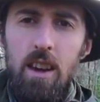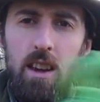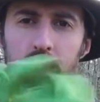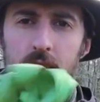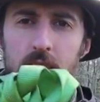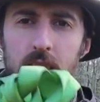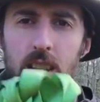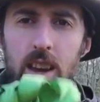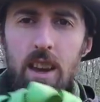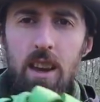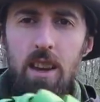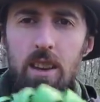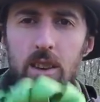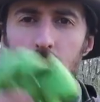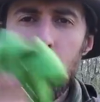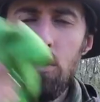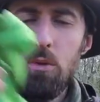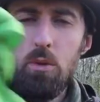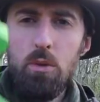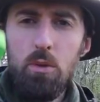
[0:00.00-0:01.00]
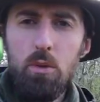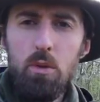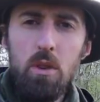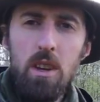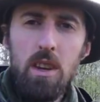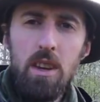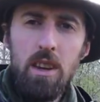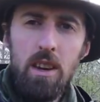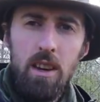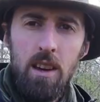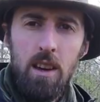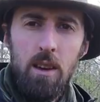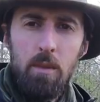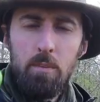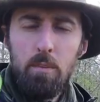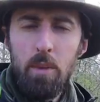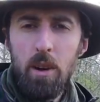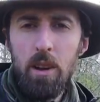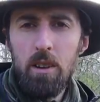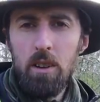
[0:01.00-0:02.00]
and tangle-free
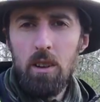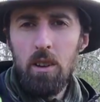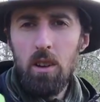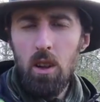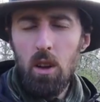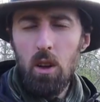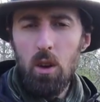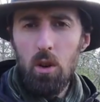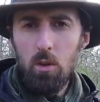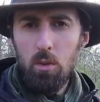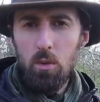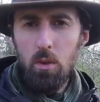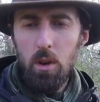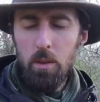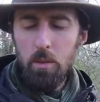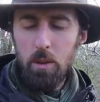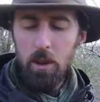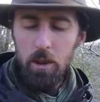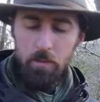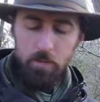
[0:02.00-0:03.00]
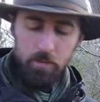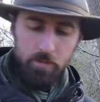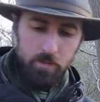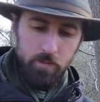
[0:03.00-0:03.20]
bundle of webbing.